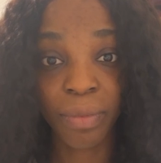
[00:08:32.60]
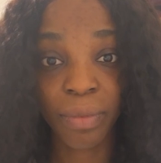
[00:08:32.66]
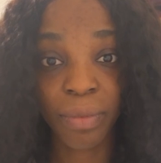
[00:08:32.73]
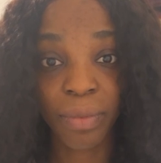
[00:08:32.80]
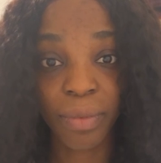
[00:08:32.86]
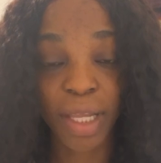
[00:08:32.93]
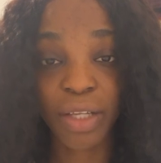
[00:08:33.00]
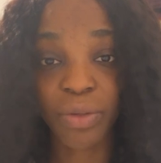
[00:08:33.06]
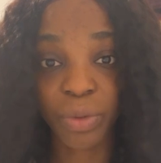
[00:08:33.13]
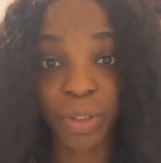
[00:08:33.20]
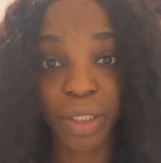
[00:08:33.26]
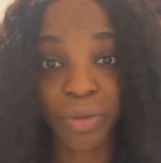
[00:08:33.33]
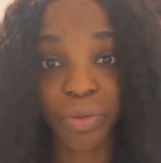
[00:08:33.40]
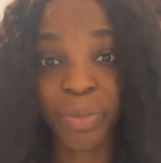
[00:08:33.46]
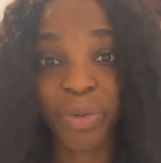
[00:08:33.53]
That's what they
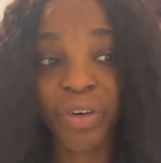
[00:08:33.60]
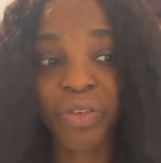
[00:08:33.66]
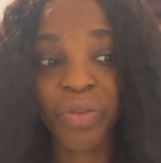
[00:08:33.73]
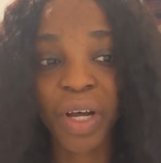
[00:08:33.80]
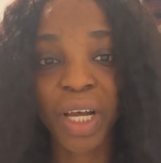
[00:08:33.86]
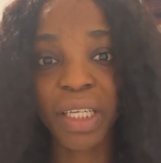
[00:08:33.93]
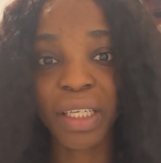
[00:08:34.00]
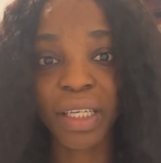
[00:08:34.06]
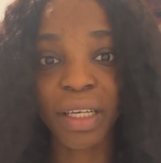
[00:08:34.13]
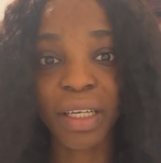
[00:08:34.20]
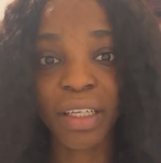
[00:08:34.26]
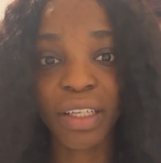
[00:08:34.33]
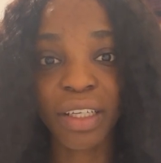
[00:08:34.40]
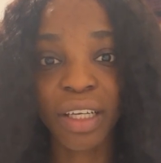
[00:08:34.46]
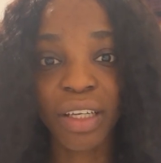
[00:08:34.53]
do. But over here,
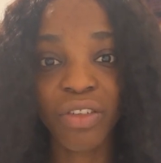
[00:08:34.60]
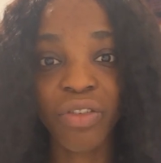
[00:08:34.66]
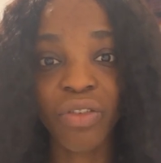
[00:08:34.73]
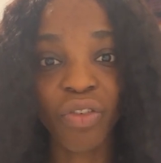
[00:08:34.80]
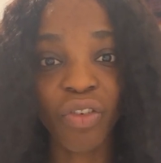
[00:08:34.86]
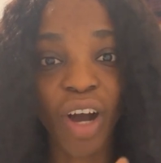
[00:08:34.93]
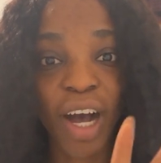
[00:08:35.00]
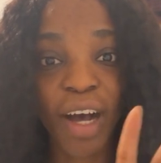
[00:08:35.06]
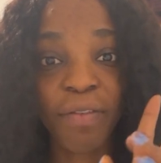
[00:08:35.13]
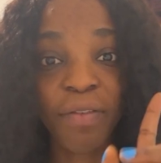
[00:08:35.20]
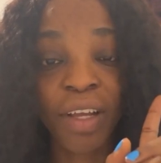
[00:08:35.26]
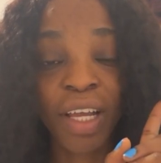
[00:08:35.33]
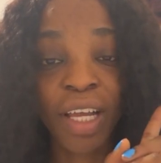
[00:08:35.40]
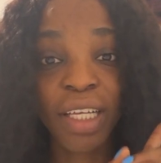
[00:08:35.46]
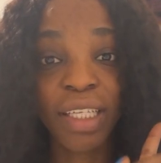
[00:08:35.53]
you have
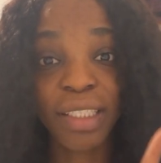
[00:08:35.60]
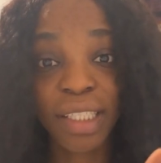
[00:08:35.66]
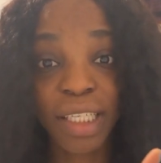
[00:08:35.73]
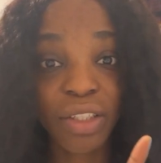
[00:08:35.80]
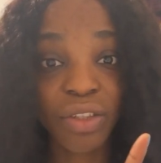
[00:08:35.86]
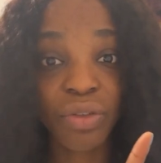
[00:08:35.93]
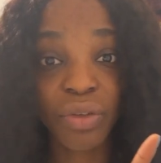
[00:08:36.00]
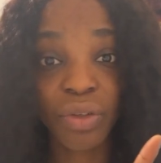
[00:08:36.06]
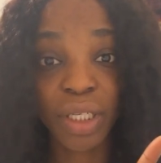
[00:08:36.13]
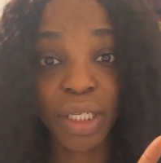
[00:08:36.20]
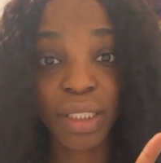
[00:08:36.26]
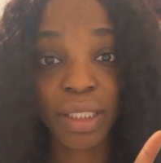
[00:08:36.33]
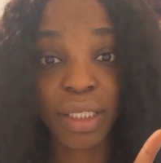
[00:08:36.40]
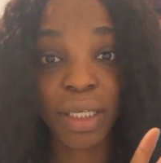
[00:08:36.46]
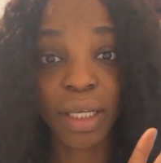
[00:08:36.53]
6
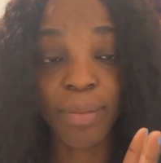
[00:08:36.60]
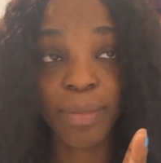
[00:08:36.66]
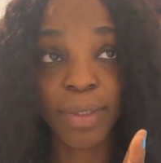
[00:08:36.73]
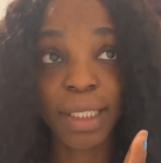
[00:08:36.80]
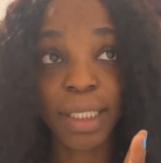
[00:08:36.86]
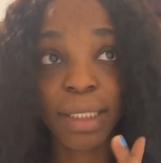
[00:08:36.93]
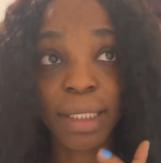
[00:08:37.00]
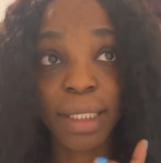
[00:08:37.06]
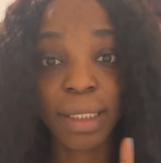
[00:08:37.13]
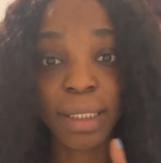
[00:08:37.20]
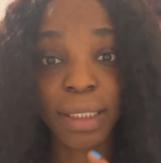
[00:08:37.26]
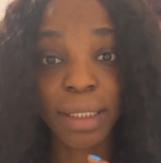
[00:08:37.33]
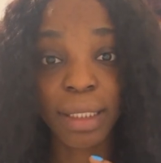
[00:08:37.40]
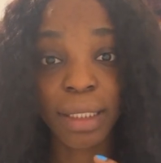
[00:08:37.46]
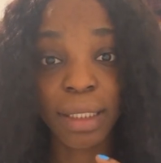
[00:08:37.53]
units, 6
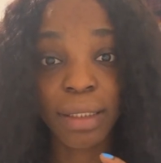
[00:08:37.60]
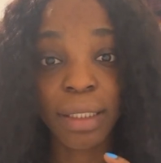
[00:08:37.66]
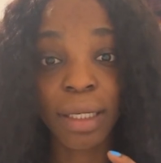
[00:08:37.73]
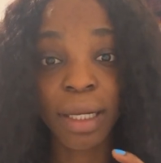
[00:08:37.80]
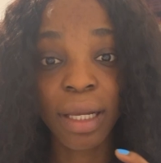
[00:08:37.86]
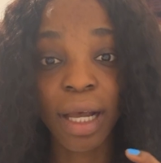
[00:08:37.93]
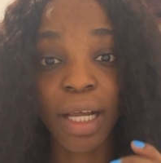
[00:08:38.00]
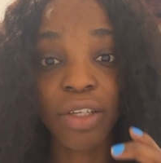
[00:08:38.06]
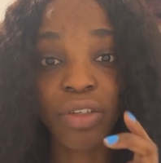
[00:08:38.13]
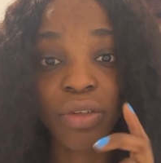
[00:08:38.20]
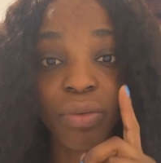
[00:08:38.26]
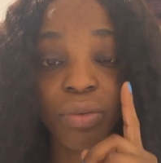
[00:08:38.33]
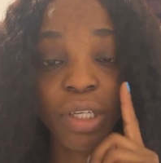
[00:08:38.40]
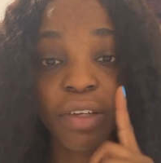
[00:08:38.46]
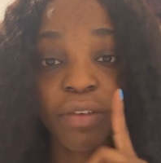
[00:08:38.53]
ECTs, and they'll
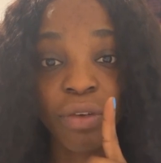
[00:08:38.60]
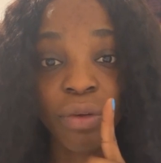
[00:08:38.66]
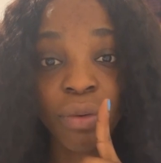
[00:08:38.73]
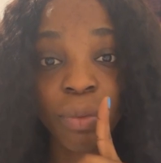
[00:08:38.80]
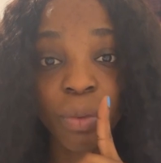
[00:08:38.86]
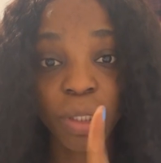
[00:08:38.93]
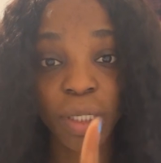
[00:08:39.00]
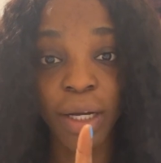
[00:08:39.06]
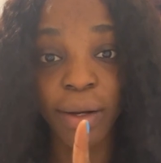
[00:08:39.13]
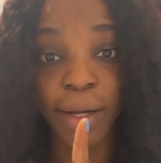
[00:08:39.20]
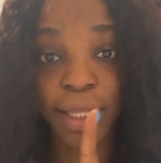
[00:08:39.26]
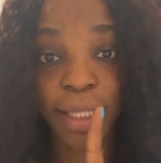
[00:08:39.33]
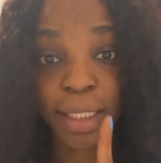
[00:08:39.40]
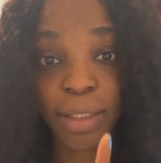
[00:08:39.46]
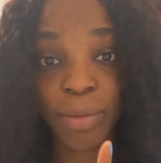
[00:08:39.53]
give you 1 hour
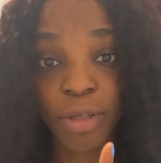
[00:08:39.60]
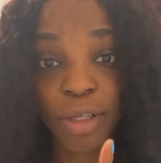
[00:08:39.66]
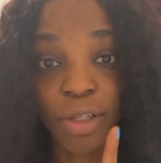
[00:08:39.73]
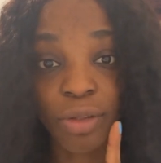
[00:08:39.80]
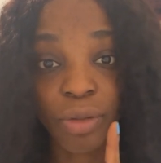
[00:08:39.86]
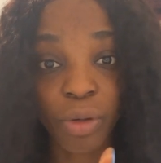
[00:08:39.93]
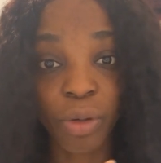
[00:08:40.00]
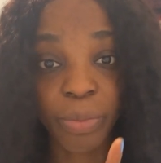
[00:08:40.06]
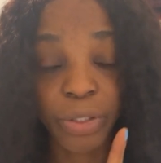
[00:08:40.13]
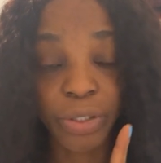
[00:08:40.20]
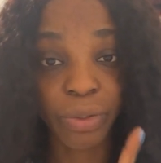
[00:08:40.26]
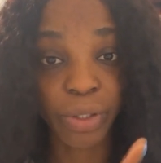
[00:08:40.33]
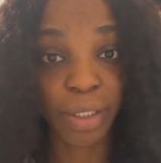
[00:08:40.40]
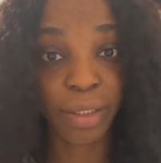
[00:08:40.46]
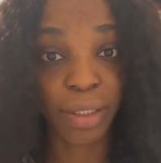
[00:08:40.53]
30 minutes to complete
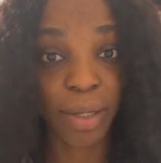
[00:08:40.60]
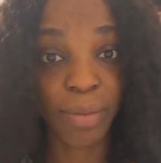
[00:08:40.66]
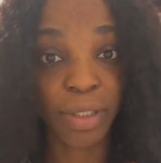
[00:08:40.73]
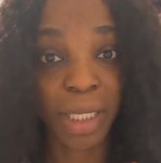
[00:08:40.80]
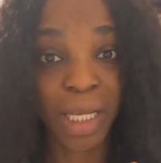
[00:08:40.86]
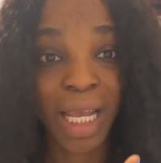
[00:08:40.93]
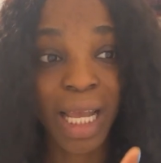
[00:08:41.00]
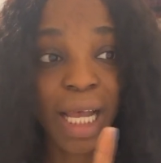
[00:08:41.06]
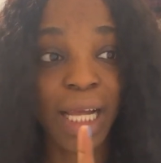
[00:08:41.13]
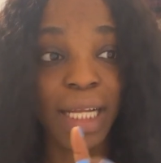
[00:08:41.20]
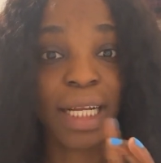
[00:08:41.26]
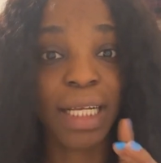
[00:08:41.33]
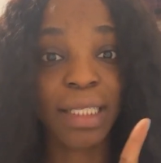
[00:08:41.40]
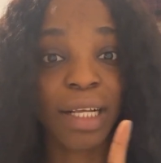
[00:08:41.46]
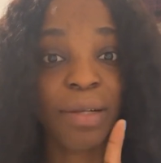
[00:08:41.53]
your exams. And the
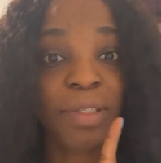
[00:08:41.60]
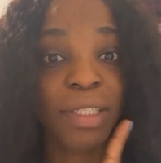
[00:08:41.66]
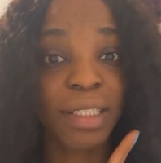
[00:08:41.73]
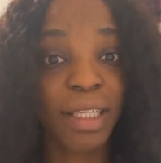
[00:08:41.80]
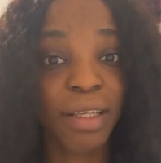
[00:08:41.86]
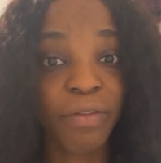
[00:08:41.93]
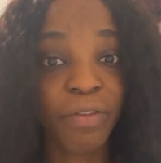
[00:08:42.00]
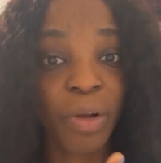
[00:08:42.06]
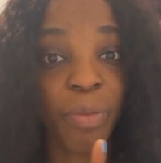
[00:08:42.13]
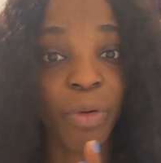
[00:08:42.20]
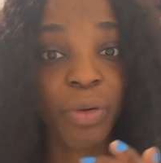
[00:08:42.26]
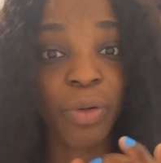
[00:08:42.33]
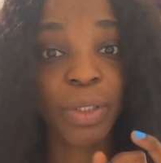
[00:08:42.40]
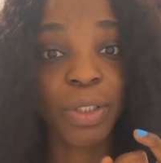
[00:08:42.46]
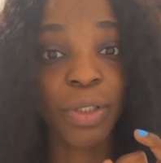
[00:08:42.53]
exams is different,
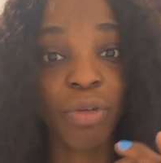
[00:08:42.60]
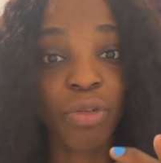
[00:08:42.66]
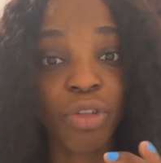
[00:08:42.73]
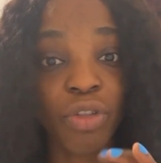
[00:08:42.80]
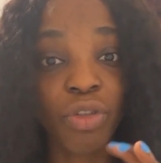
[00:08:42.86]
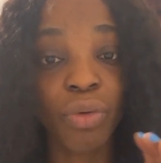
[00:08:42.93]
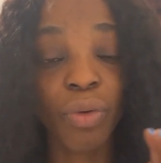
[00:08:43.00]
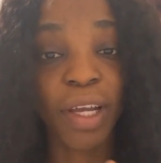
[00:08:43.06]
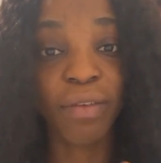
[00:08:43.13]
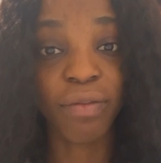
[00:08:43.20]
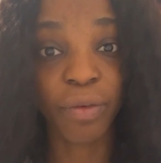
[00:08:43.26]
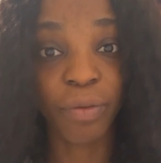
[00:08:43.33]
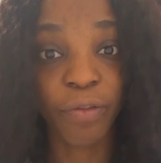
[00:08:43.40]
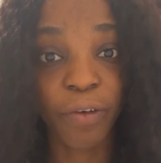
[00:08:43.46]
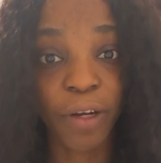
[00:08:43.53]
because they're going to do a
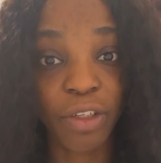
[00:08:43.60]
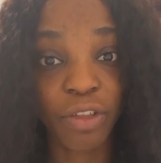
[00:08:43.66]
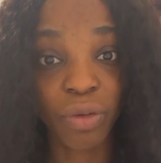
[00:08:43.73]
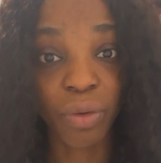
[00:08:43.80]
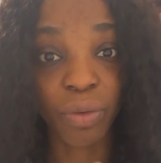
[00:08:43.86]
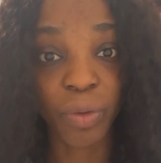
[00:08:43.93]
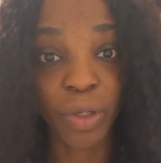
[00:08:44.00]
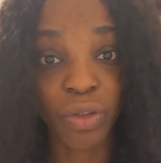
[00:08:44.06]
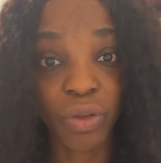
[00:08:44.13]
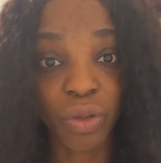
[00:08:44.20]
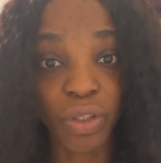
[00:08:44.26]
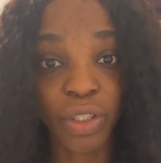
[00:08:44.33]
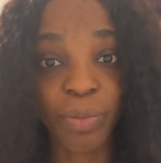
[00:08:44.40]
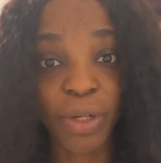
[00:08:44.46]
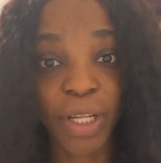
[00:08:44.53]
reflection
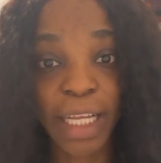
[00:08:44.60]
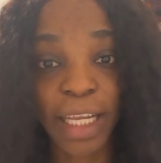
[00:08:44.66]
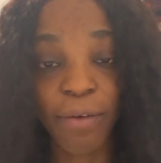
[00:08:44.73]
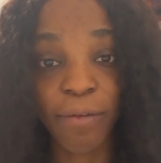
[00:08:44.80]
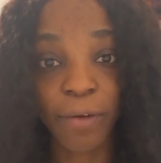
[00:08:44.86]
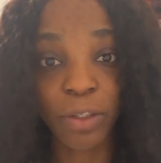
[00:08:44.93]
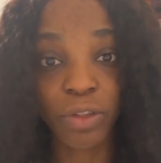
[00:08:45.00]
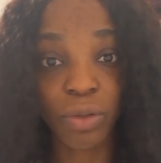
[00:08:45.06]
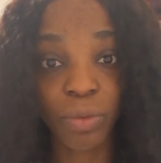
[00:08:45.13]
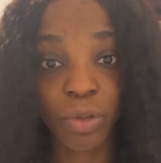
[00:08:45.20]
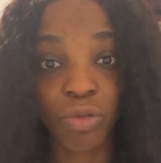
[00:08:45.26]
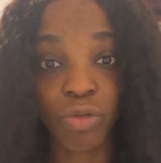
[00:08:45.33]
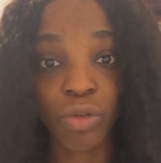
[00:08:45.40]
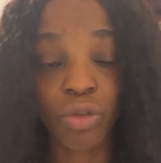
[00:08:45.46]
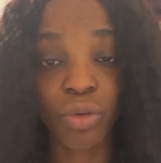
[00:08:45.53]
questions. It's more like a reflection
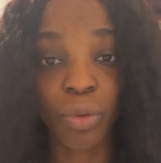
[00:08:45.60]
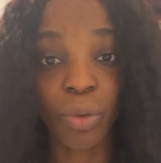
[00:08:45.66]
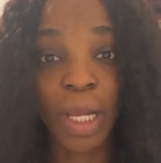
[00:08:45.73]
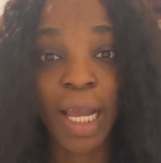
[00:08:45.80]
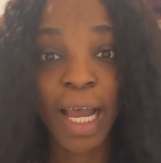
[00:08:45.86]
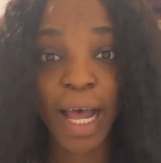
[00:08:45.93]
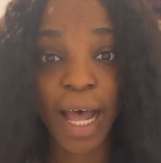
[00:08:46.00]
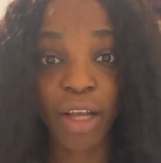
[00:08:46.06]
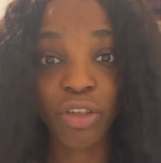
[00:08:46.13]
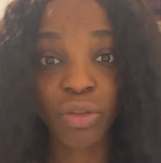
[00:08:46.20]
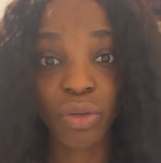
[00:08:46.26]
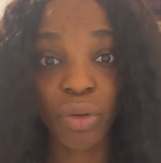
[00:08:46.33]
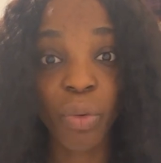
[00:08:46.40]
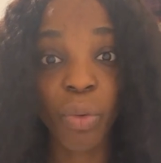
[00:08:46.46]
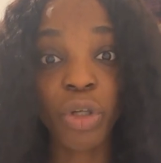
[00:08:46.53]
questions to ask
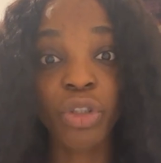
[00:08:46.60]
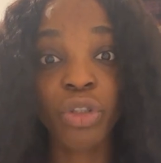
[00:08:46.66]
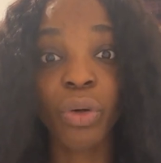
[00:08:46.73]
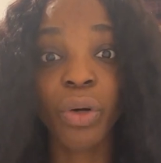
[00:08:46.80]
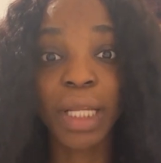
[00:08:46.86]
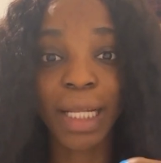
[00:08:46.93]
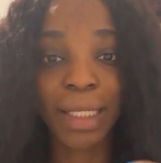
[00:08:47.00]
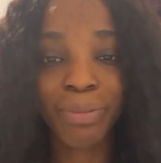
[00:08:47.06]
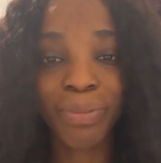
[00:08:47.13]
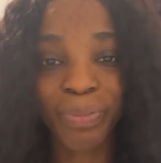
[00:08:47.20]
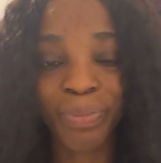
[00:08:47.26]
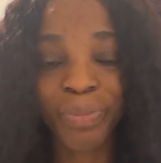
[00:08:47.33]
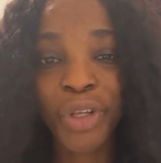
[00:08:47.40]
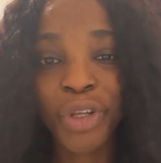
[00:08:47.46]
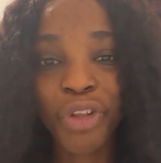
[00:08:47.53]
you, what do you understand?
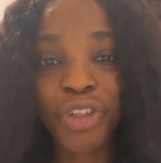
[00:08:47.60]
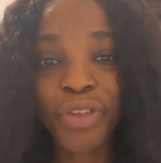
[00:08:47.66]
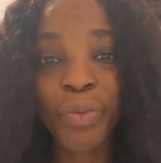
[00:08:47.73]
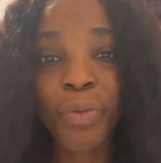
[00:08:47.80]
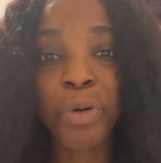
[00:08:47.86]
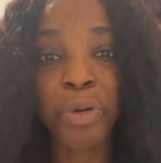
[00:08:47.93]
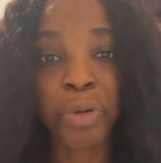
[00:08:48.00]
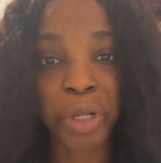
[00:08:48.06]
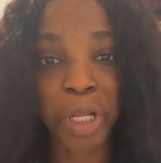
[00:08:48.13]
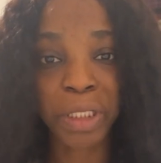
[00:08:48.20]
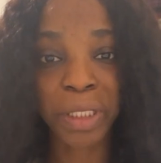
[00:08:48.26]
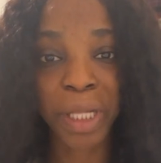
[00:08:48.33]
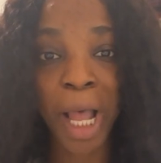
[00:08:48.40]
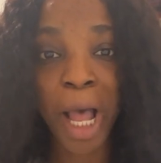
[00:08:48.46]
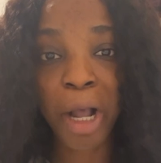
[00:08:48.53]
Not everyone you
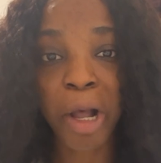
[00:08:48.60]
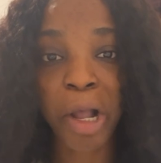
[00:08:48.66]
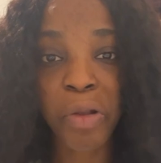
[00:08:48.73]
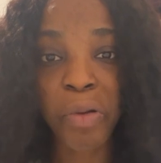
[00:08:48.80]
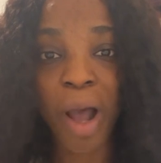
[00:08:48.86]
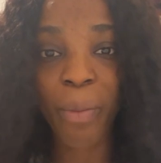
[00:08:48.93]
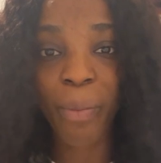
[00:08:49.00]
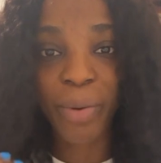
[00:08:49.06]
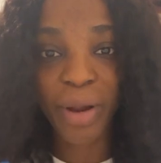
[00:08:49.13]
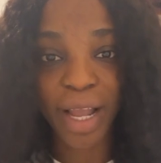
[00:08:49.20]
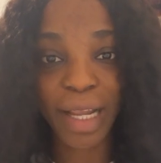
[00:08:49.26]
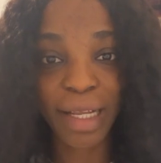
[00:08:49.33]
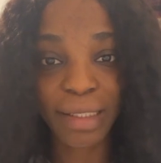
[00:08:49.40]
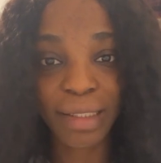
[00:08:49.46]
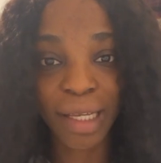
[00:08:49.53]
understand, how can you
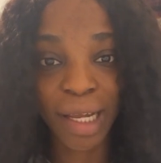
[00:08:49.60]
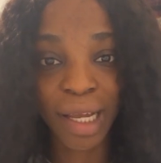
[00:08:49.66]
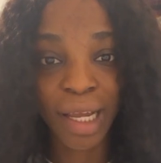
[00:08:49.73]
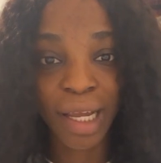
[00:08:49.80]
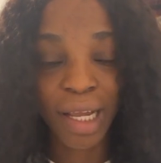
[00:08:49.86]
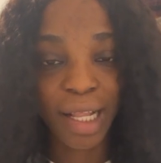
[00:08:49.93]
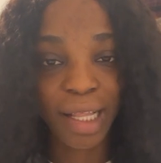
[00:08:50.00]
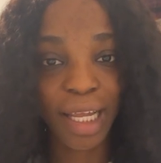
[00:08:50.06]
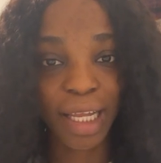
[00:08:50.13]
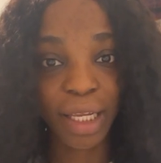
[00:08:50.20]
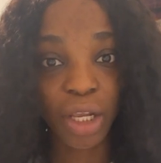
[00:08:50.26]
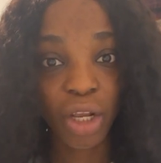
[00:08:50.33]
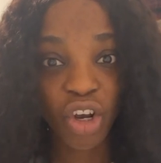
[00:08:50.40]
apply it? Like,